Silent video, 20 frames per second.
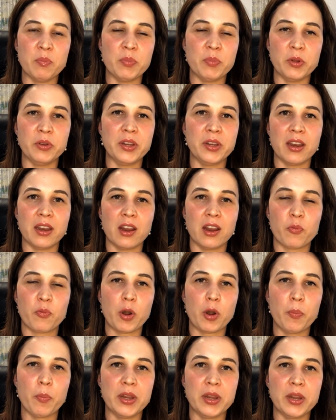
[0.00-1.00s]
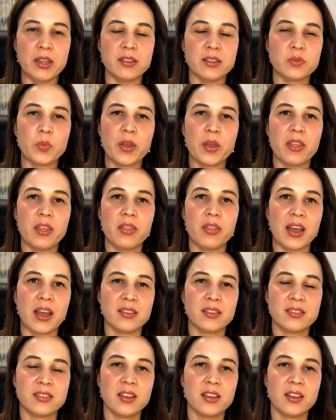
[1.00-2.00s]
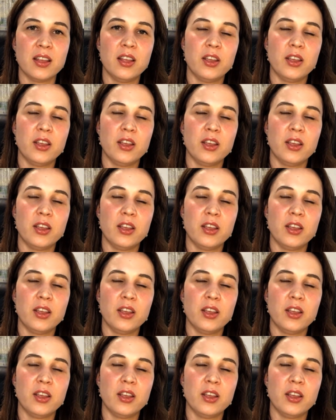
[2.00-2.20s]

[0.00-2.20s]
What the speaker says: building enough properties, whether that's